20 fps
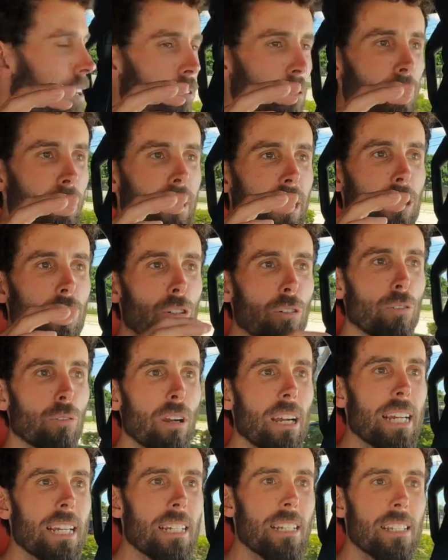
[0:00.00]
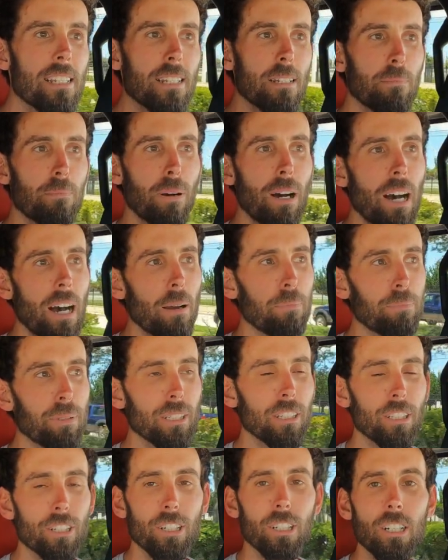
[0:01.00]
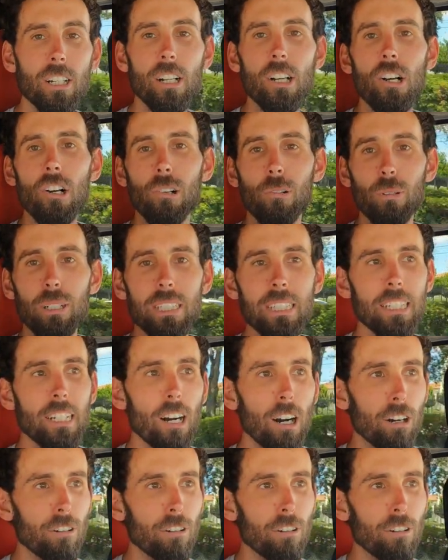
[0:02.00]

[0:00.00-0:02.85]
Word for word: that would be crazy popular with the